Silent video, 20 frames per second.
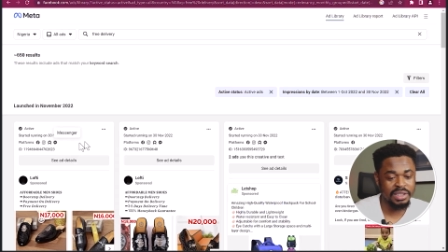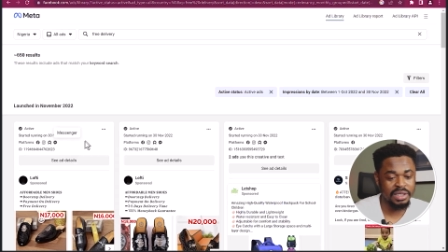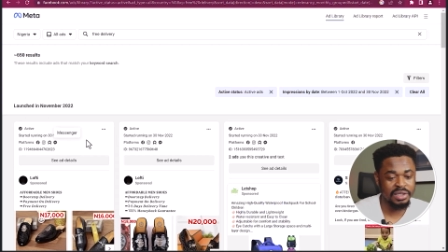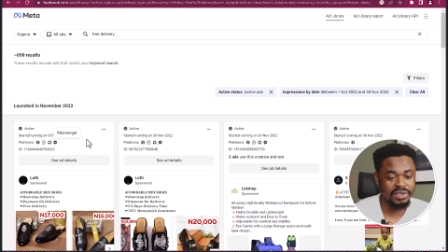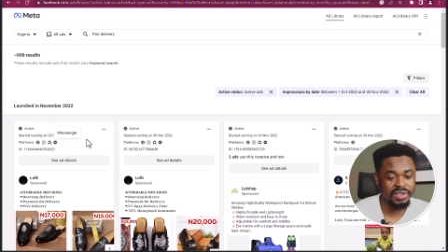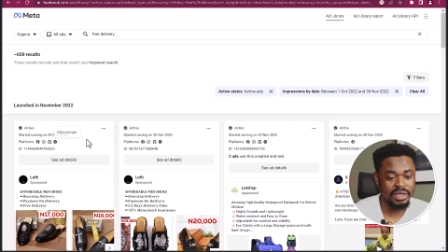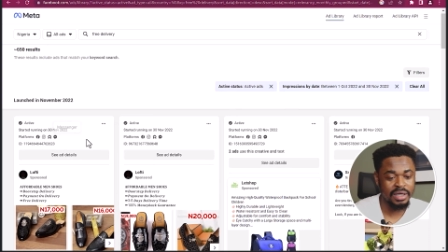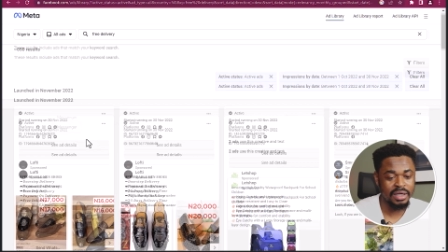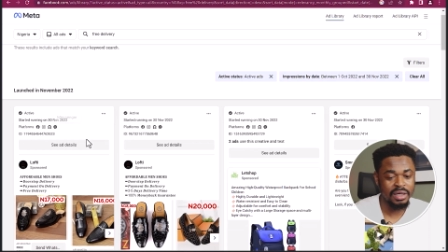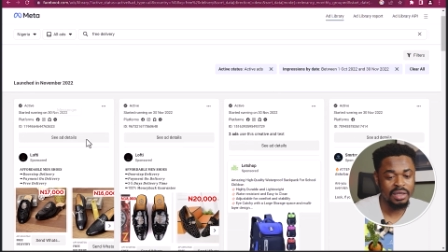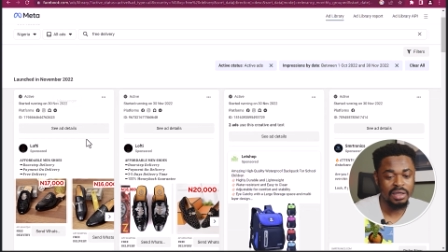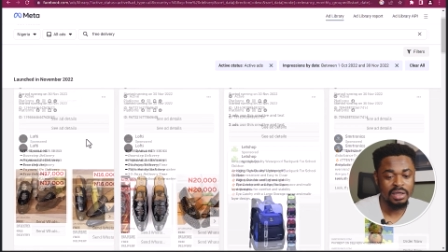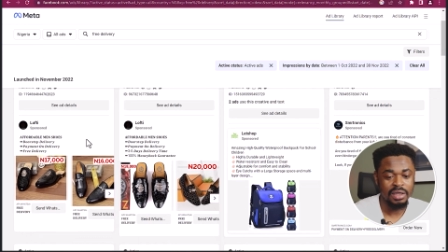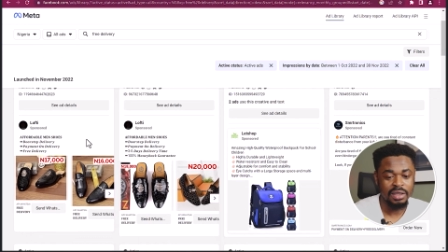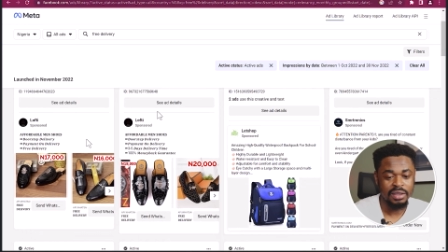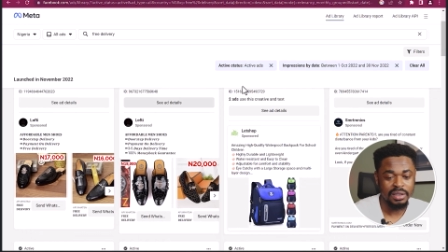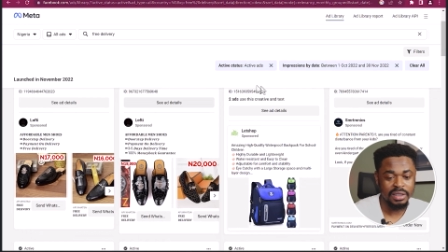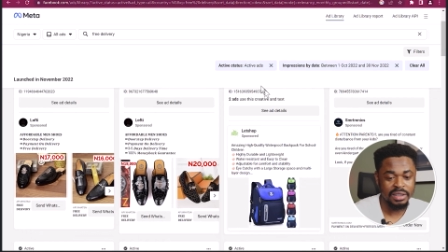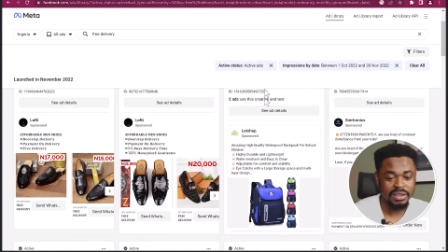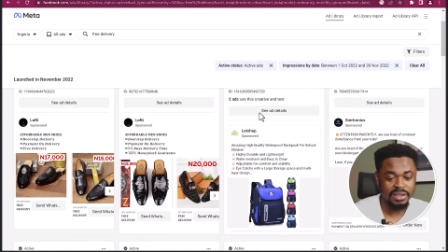Messenger.
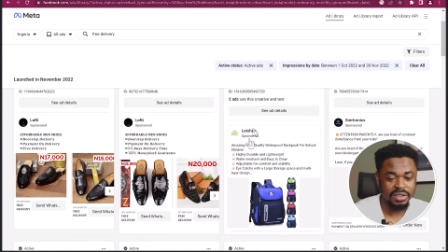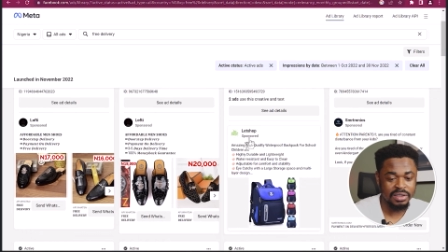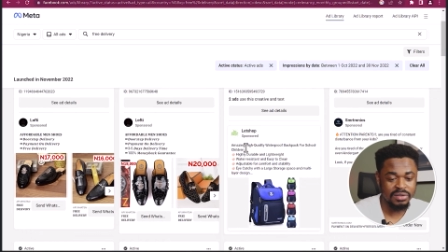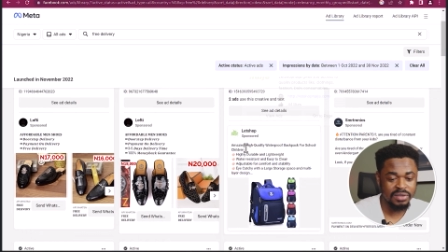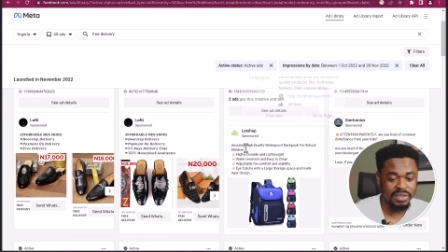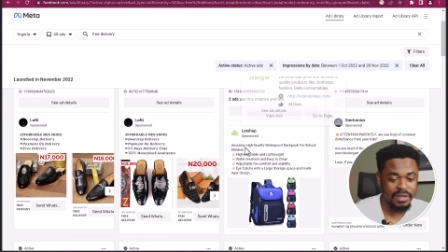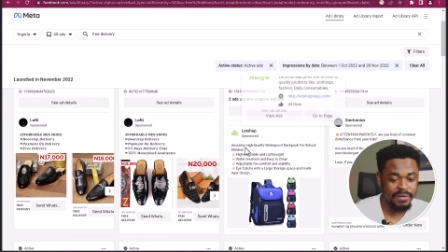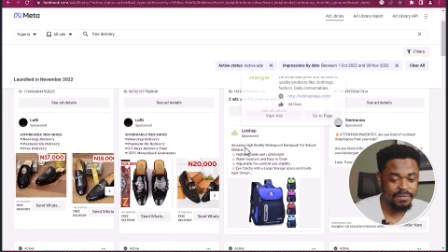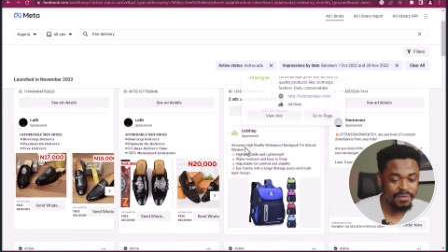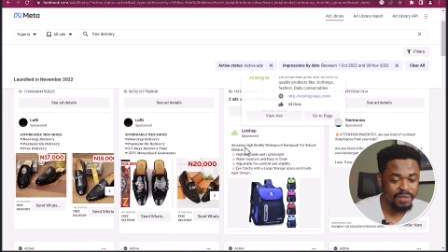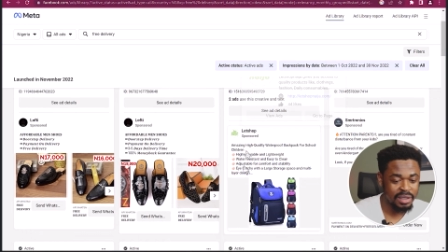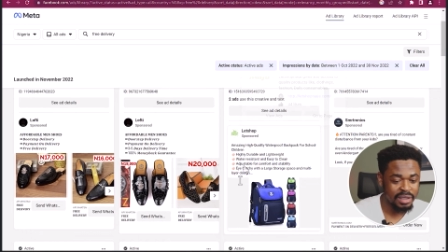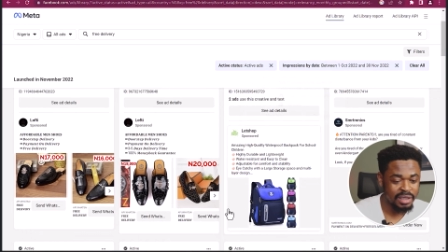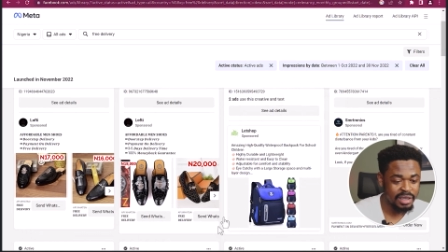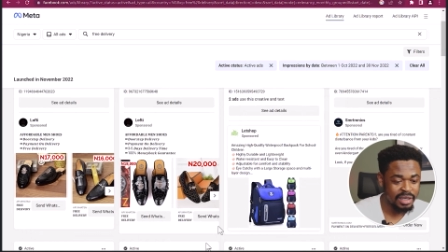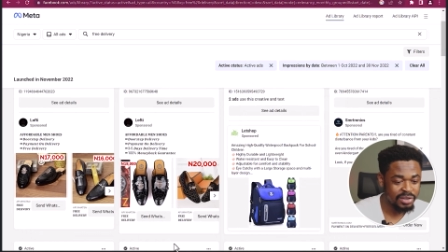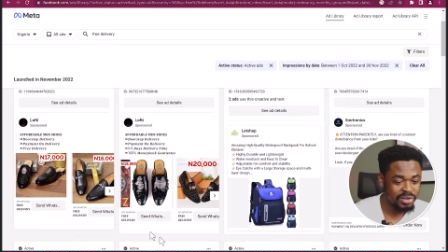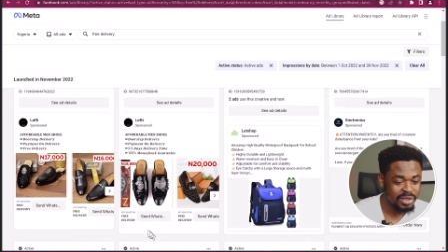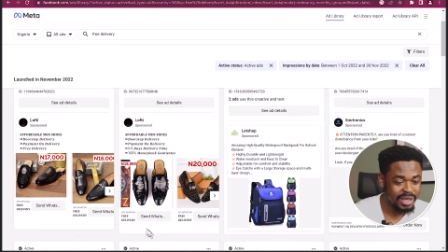You can see the same thing here.